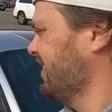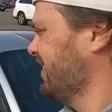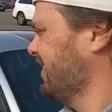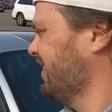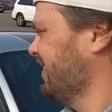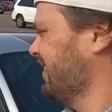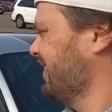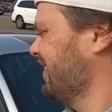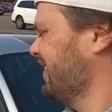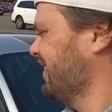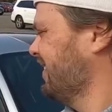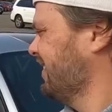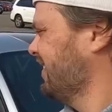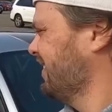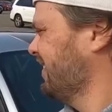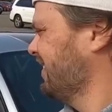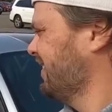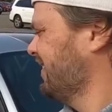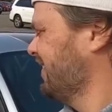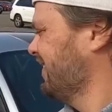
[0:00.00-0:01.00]

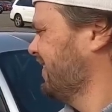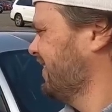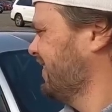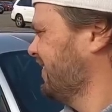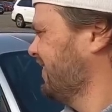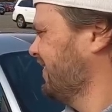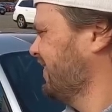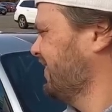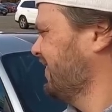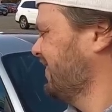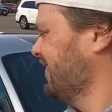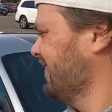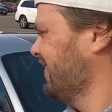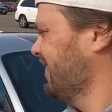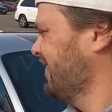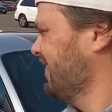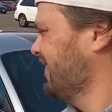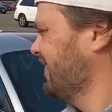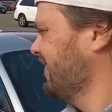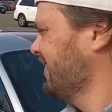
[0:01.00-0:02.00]

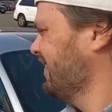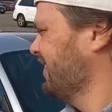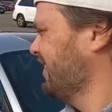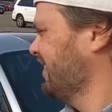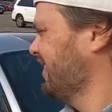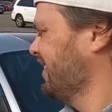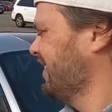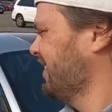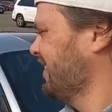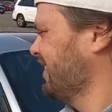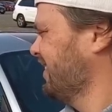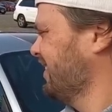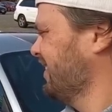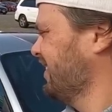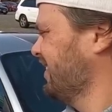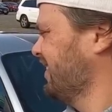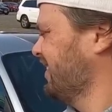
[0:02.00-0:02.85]
(silent)